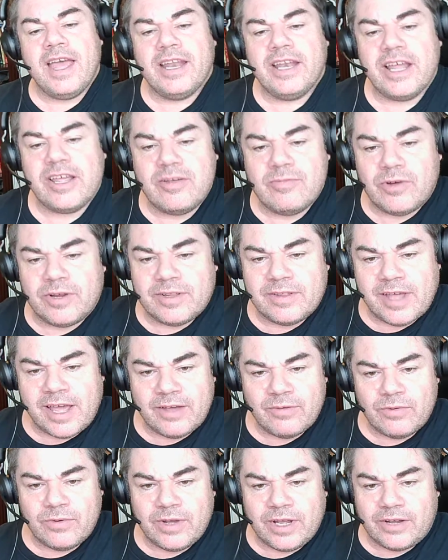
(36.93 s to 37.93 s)
Now you might say,
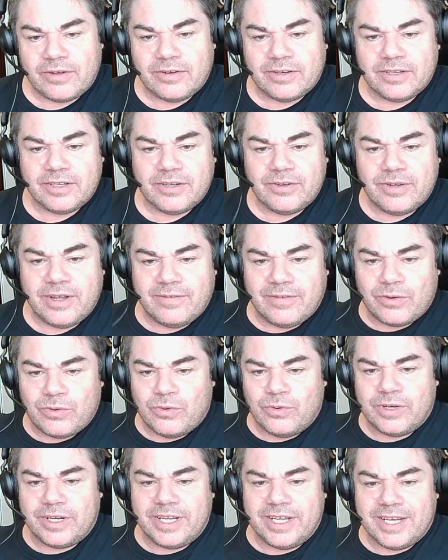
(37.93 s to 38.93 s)
well, hang on, you have a
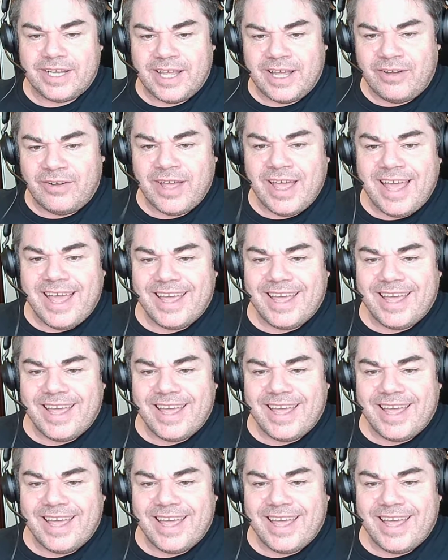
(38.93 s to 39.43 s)
cord here now.